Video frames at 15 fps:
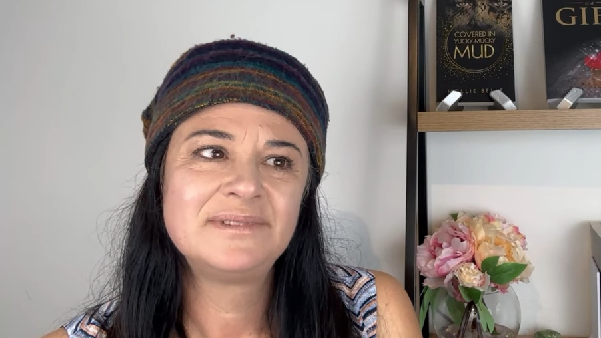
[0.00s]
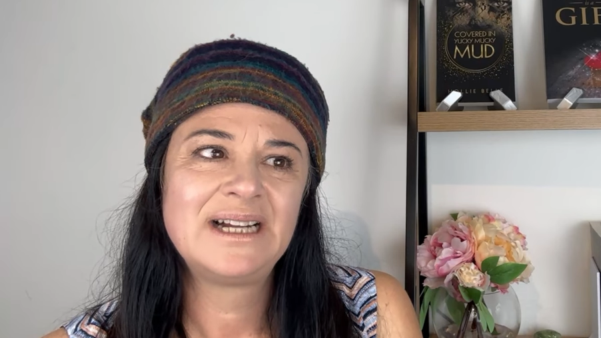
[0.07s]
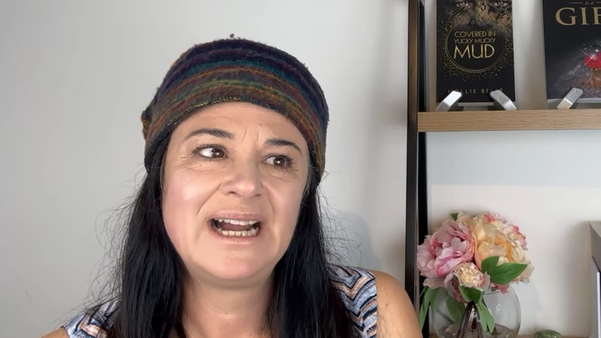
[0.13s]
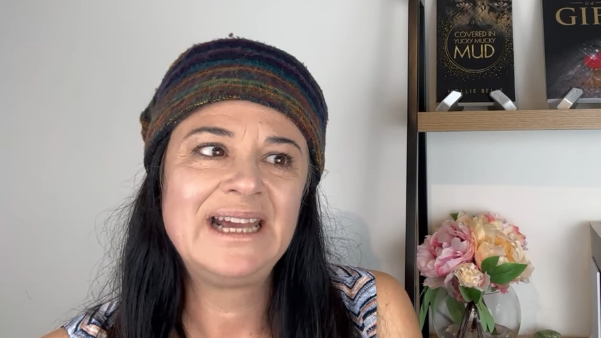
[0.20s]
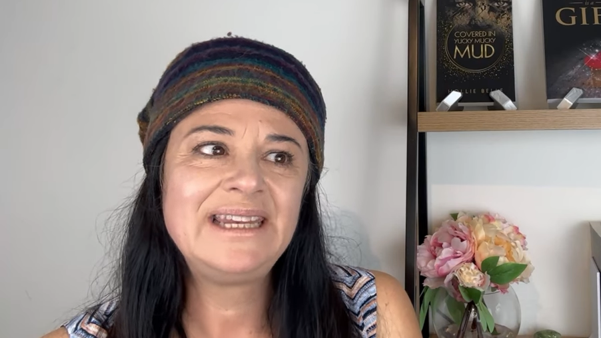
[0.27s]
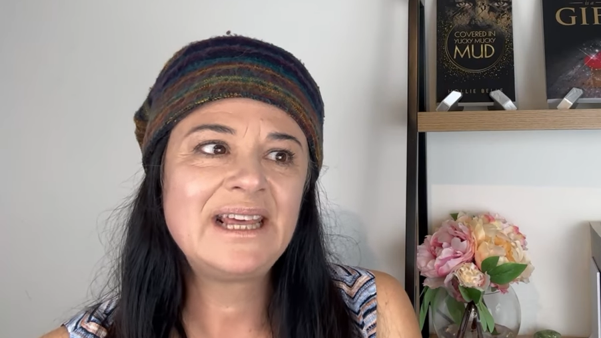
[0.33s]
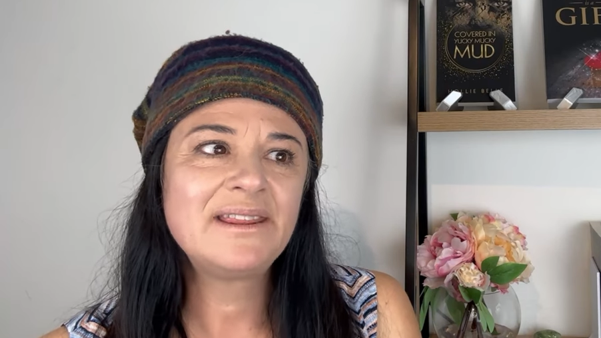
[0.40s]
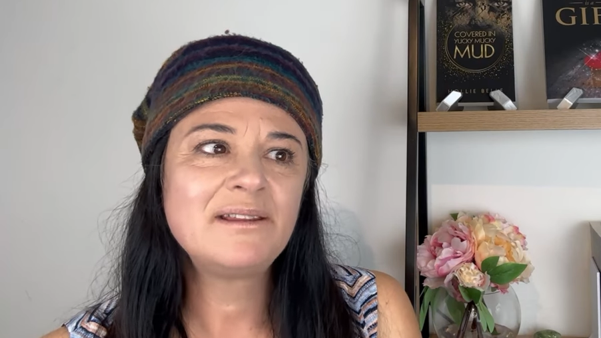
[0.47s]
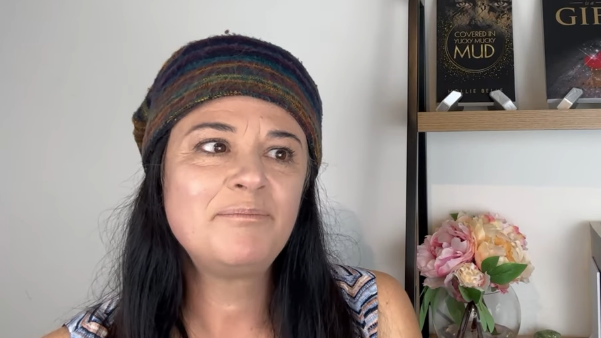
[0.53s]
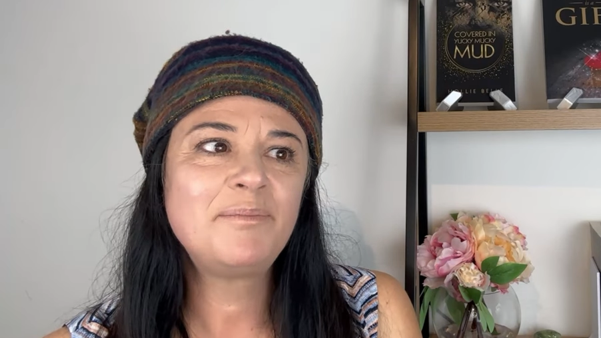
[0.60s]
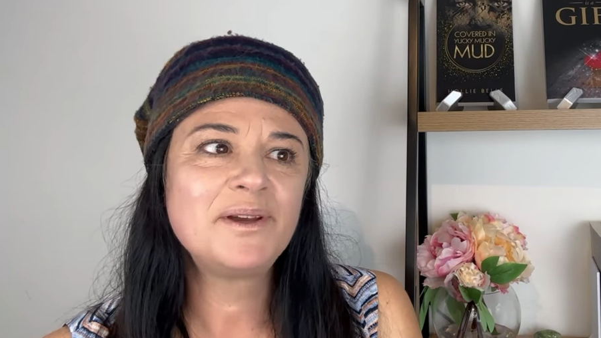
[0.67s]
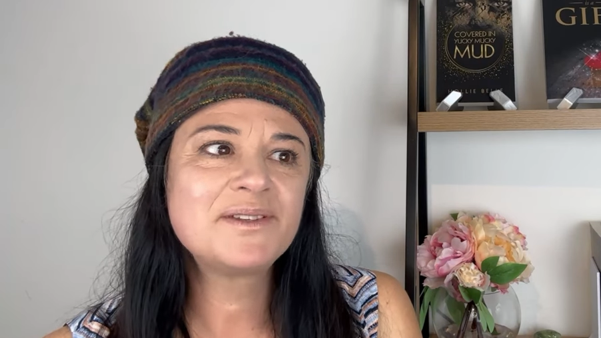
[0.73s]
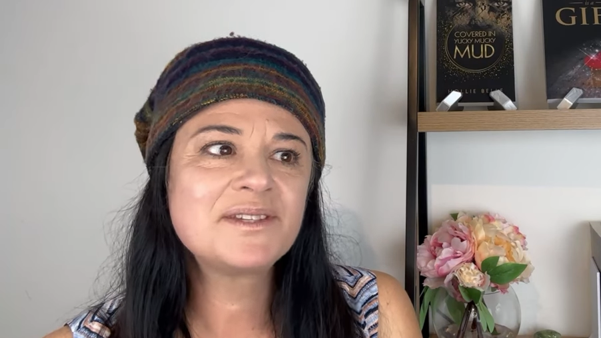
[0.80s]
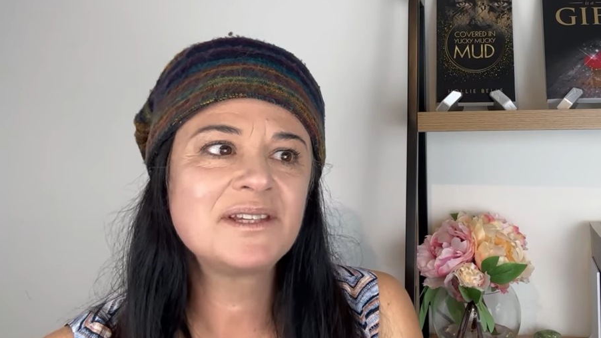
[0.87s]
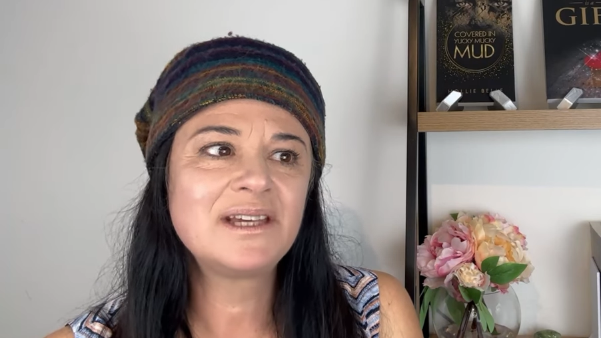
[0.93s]
another
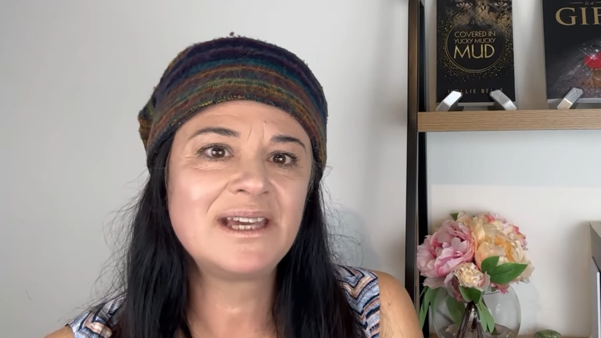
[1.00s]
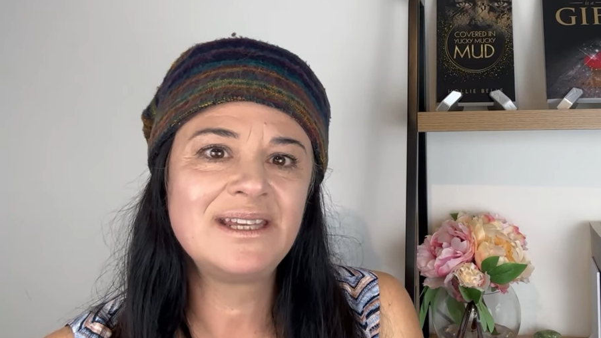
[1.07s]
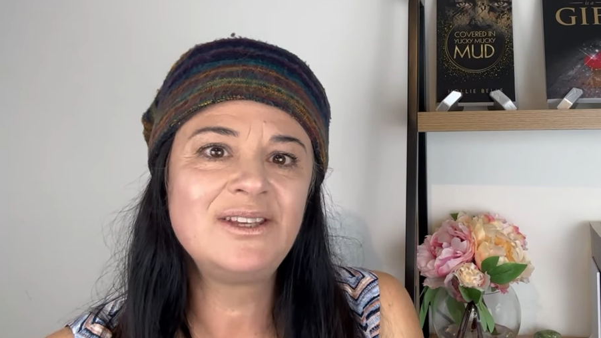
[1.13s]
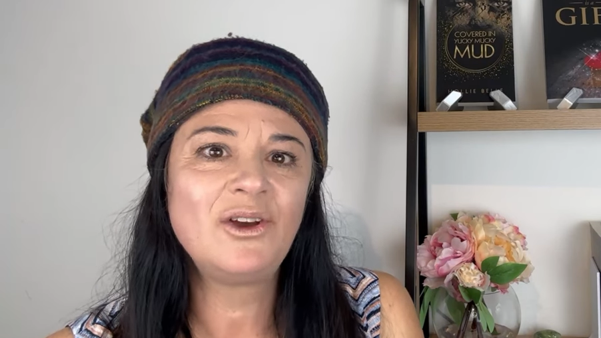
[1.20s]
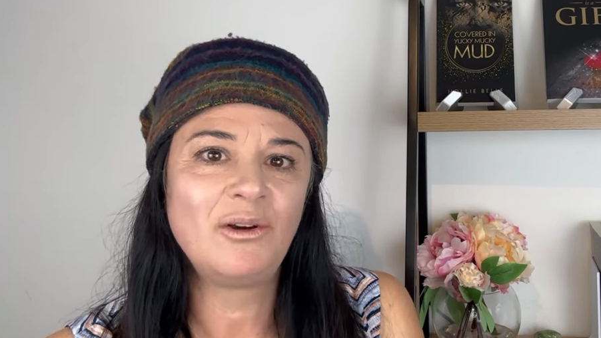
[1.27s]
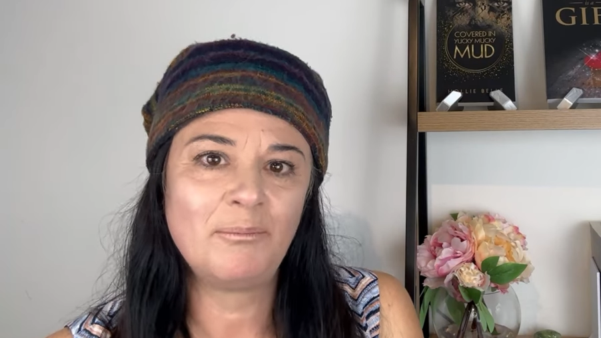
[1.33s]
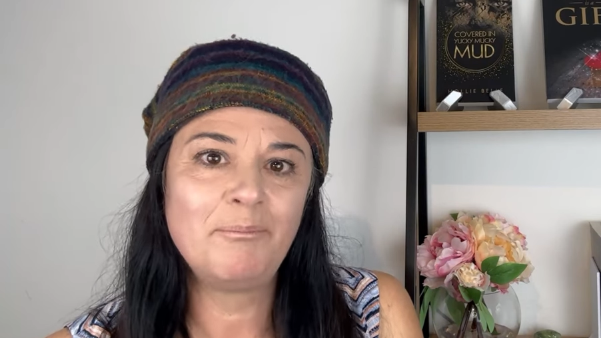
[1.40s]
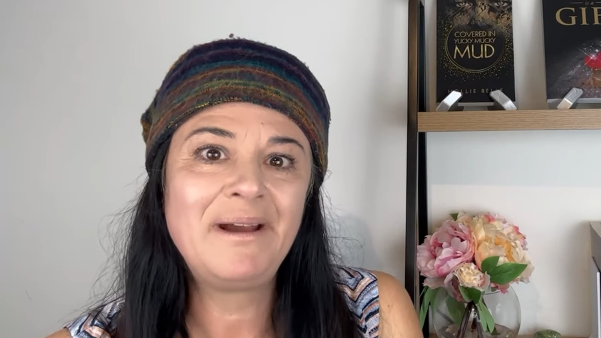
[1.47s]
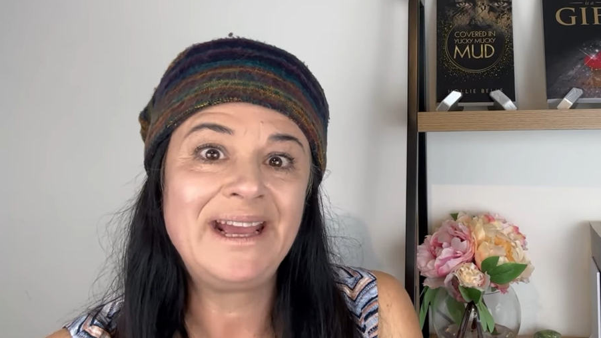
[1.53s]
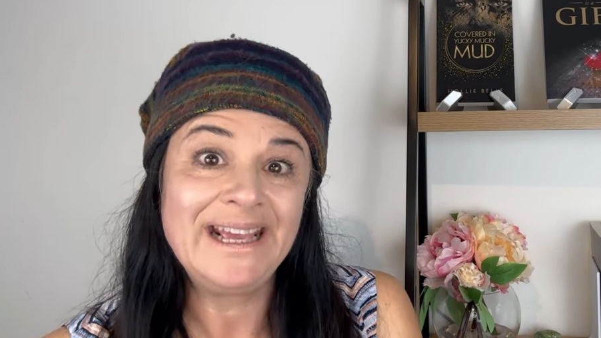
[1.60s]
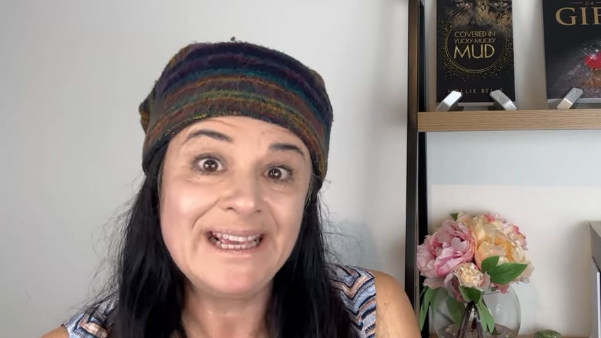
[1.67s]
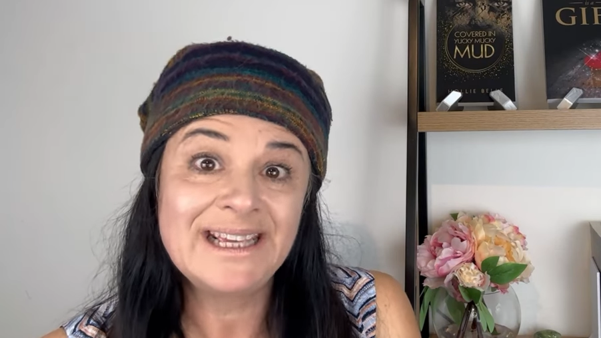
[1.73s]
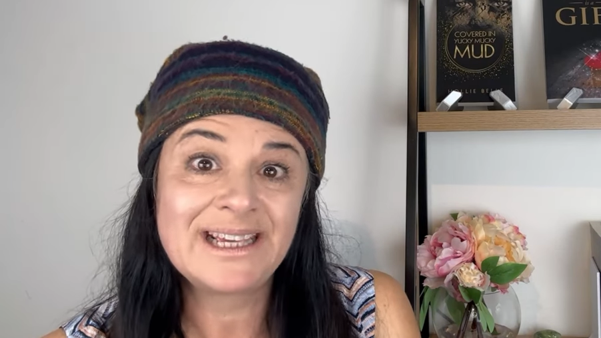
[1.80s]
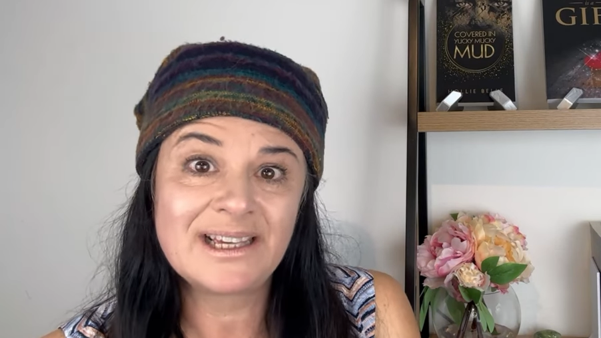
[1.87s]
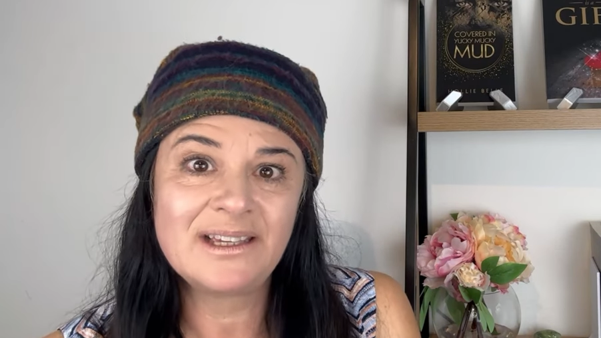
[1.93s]
person cannot
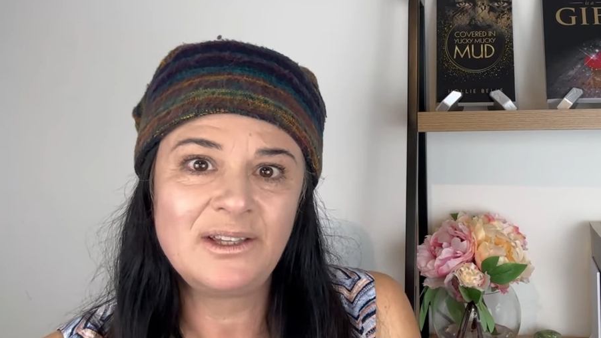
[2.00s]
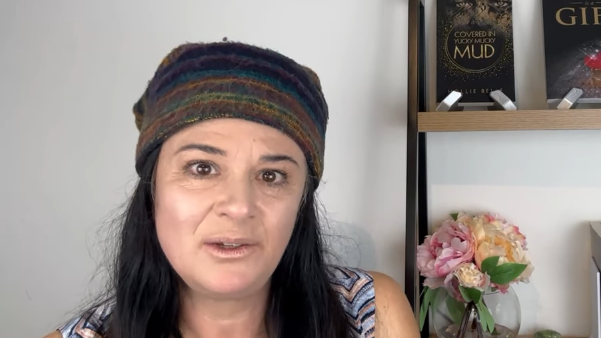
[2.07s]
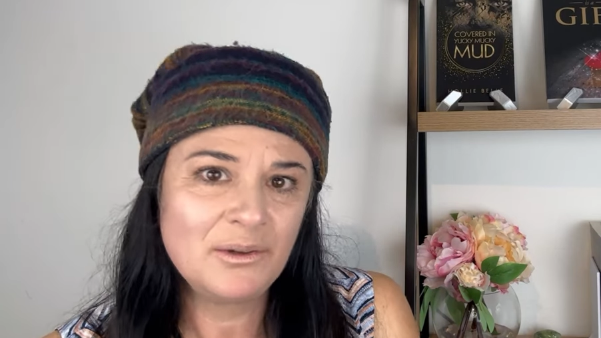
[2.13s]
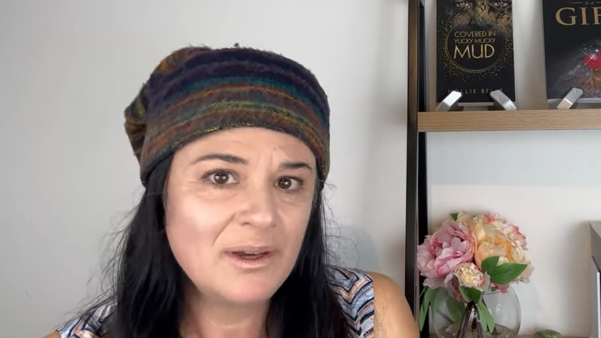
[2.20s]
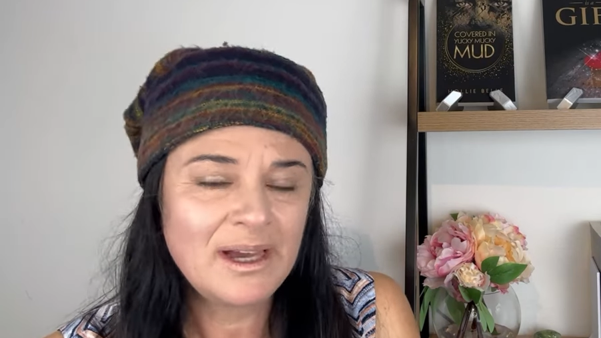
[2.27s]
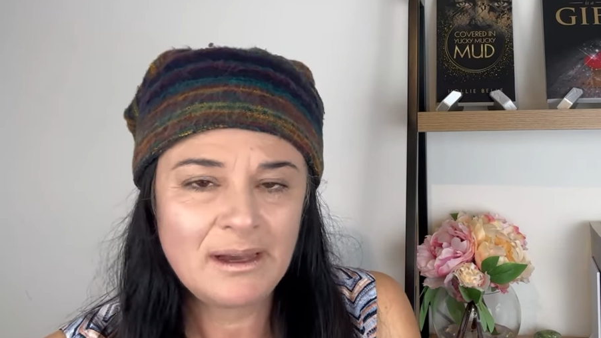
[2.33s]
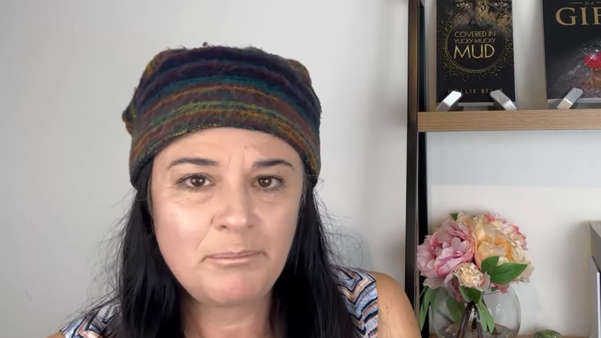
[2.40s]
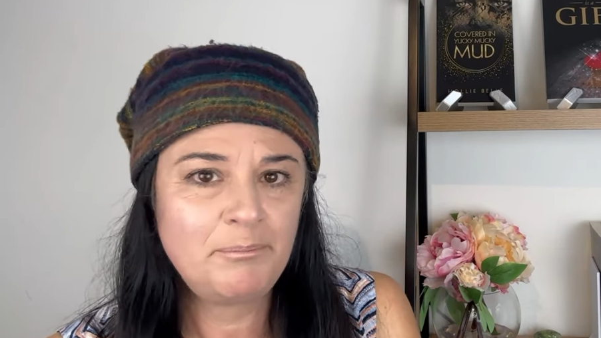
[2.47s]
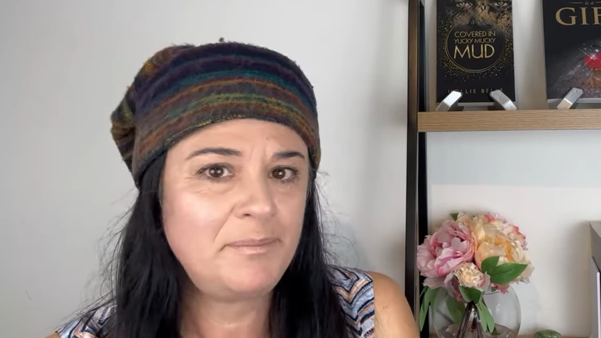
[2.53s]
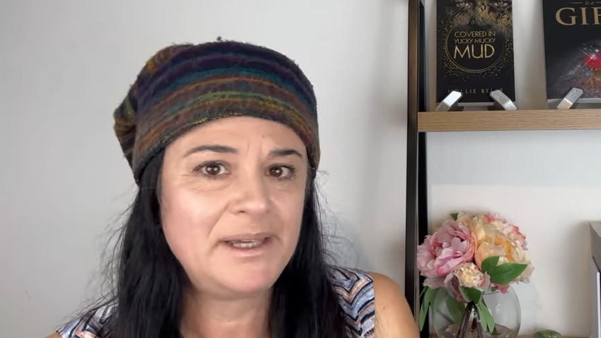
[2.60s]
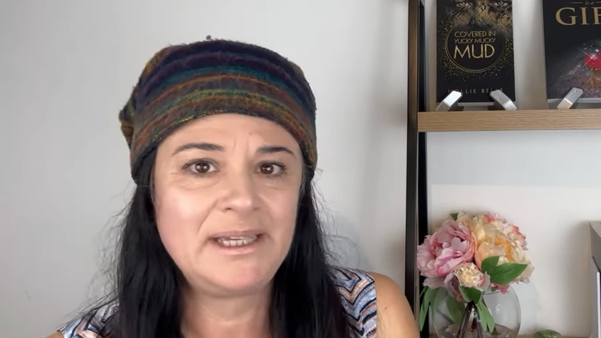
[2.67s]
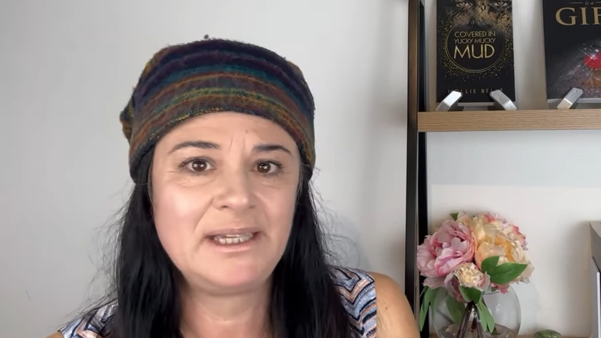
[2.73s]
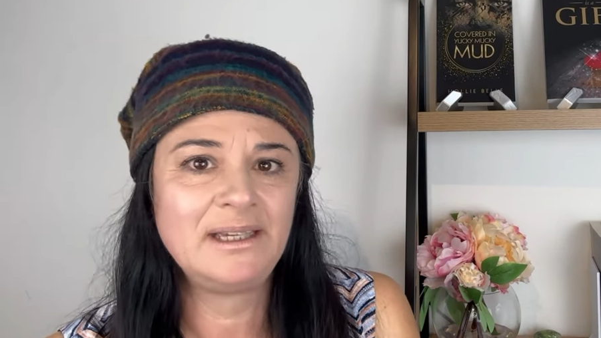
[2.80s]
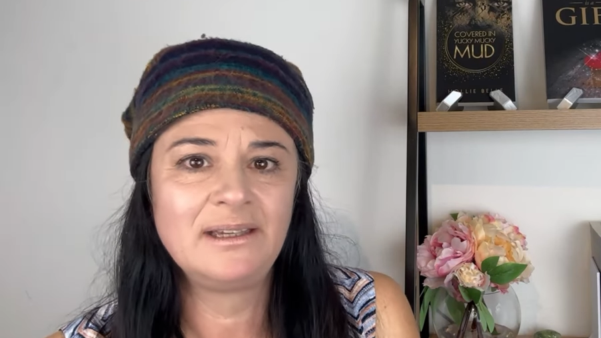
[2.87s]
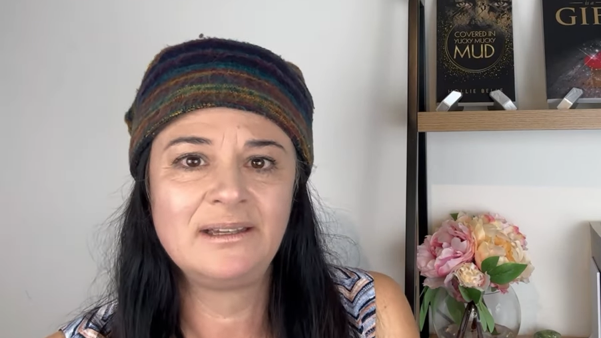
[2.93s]
make you happy.